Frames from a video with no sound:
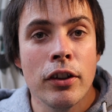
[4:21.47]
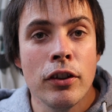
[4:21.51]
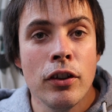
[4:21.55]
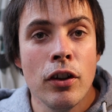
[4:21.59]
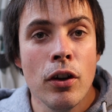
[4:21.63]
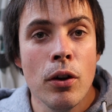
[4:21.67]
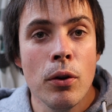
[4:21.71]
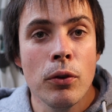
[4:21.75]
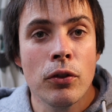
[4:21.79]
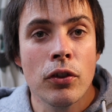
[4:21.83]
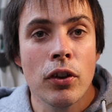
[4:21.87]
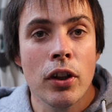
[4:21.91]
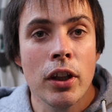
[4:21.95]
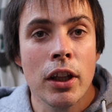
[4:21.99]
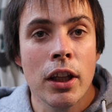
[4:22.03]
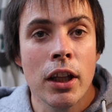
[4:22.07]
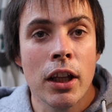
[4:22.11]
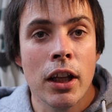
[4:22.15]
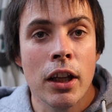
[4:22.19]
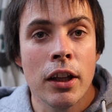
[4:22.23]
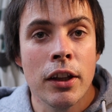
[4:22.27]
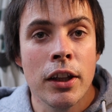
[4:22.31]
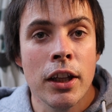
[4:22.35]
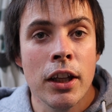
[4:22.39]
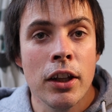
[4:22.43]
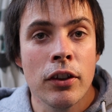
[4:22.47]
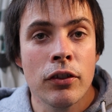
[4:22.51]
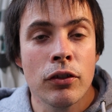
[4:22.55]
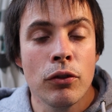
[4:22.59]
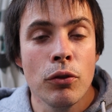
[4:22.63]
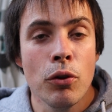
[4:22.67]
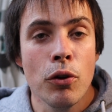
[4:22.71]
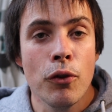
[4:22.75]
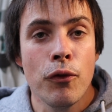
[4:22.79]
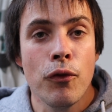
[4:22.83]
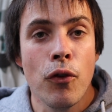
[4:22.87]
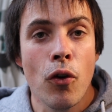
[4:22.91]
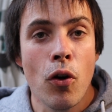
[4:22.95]
using the
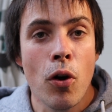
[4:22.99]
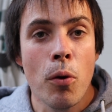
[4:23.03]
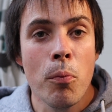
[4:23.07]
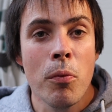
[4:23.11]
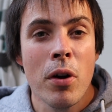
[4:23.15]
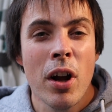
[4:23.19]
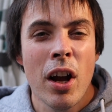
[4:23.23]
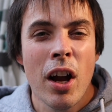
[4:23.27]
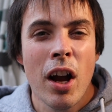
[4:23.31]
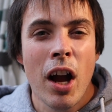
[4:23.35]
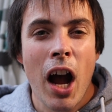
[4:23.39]
snow foam.